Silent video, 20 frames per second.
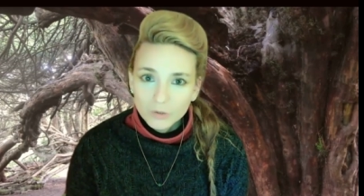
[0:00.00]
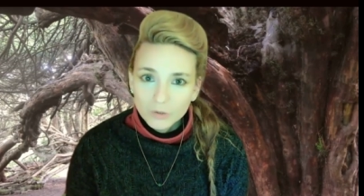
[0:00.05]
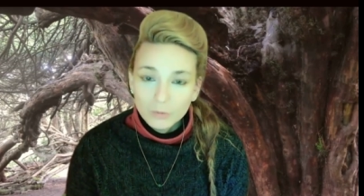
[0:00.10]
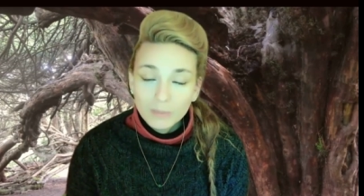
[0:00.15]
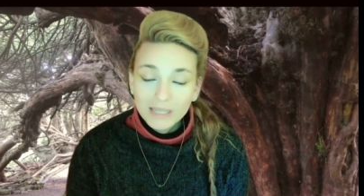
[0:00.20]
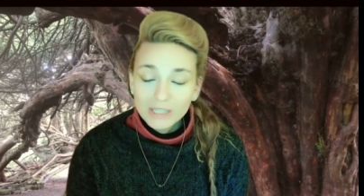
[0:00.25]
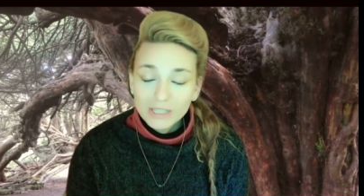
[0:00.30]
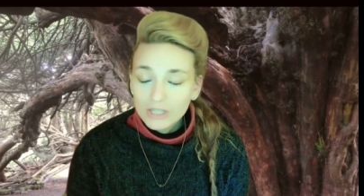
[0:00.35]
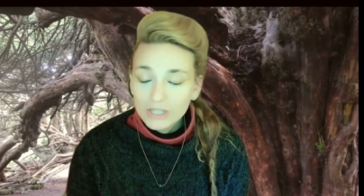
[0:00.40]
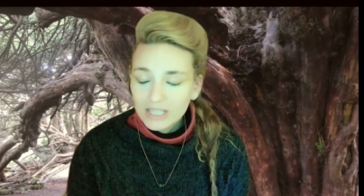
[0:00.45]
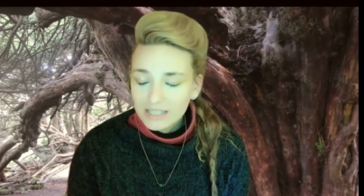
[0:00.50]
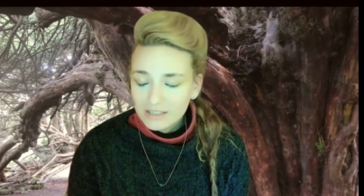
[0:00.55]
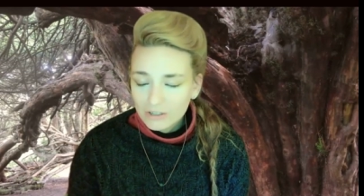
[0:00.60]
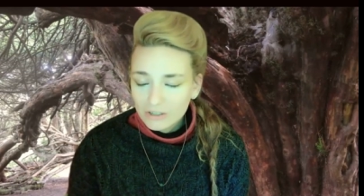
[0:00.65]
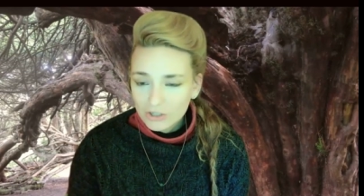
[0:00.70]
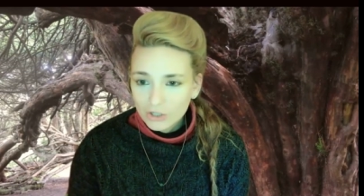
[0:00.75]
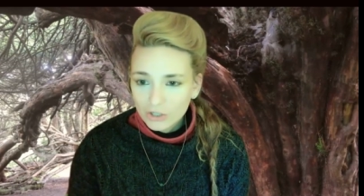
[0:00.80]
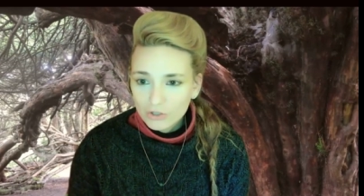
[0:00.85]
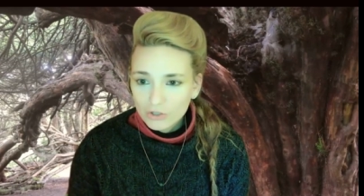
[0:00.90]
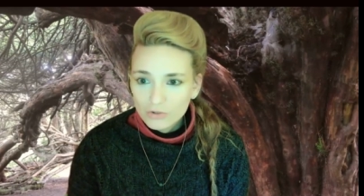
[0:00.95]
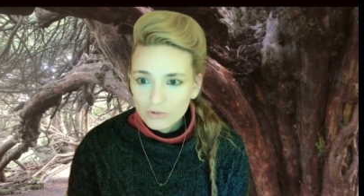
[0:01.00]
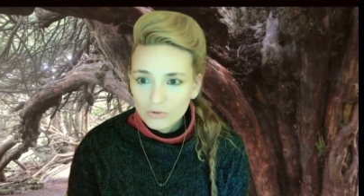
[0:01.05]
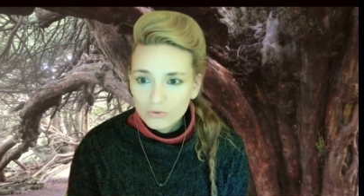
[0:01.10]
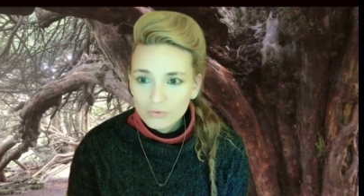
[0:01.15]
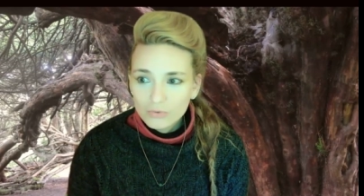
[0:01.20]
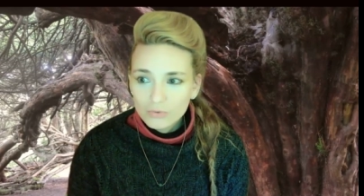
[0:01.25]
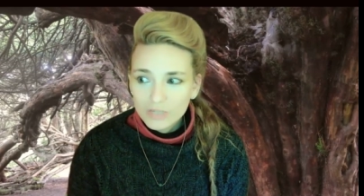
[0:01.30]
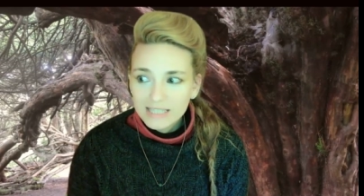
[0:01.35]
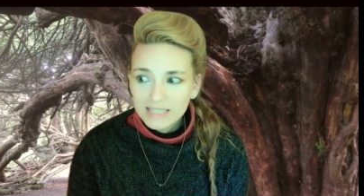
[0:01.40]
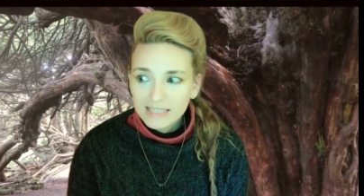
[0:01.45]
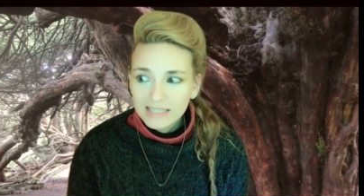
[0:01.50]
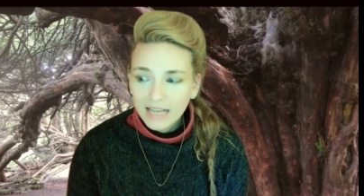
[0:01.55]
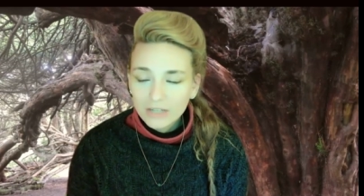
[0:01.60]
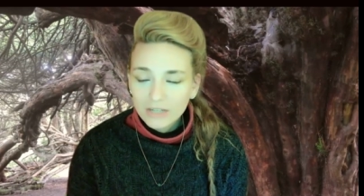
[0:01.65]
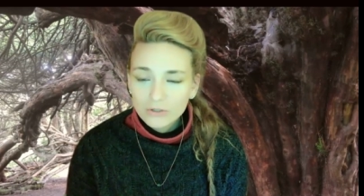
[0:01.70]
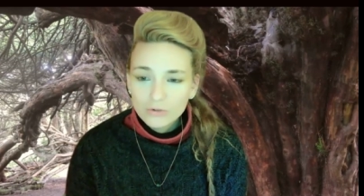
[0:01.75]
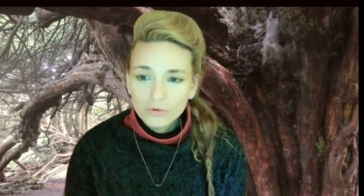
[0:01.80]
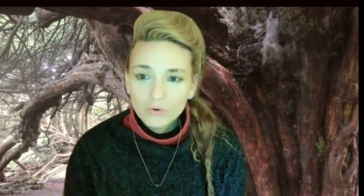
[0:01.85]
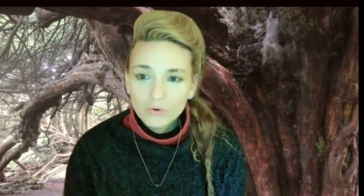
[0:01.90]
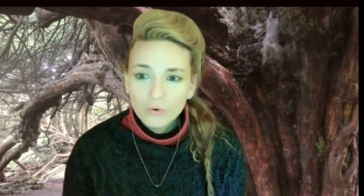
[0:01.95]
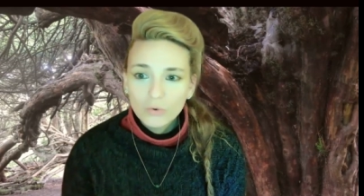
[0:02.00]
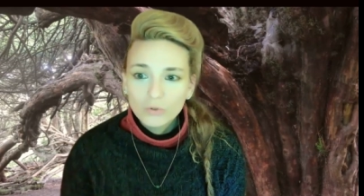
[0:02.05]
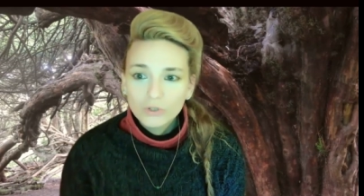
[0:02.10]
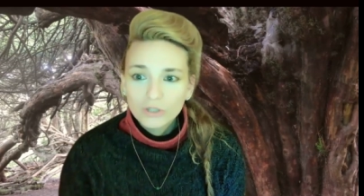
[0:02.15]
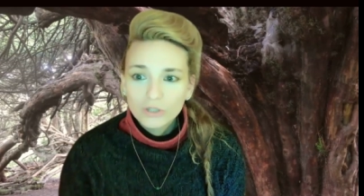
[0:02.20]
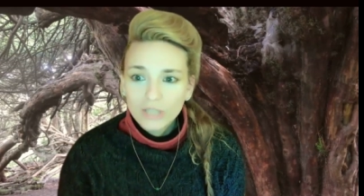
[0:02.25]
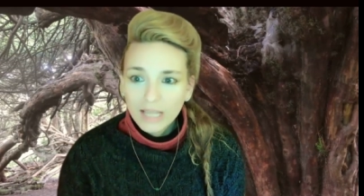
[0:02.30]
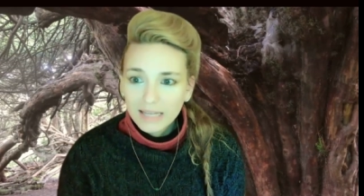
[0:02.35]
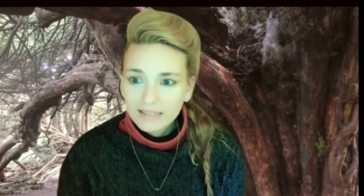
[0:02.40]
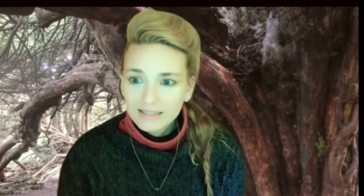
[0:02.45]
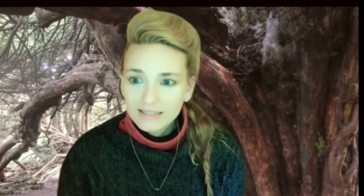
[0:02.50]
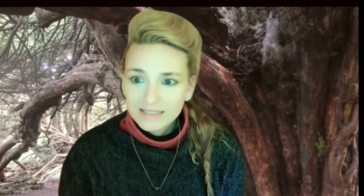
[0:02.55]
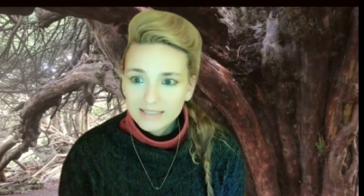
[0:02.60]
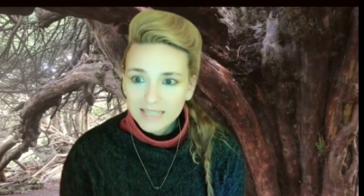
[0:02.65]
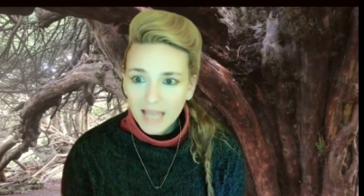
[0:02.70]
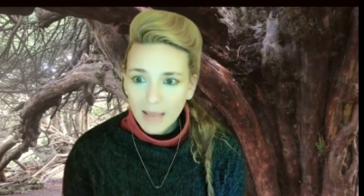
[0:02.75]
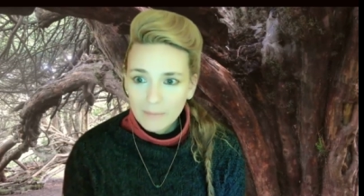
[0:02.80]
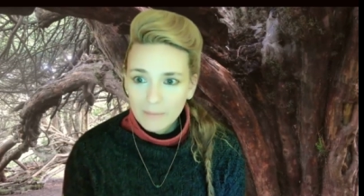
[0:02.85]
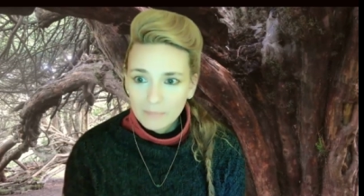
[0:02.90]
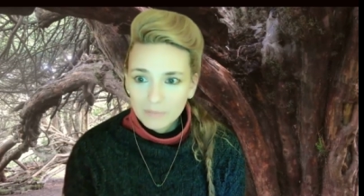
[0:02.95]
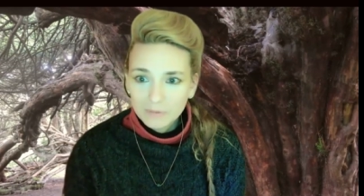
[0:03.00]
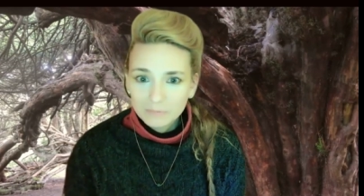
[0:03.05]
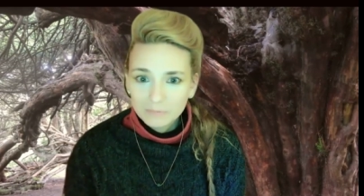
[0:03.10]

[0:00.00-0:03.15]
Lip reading: decision to decide to go the next step.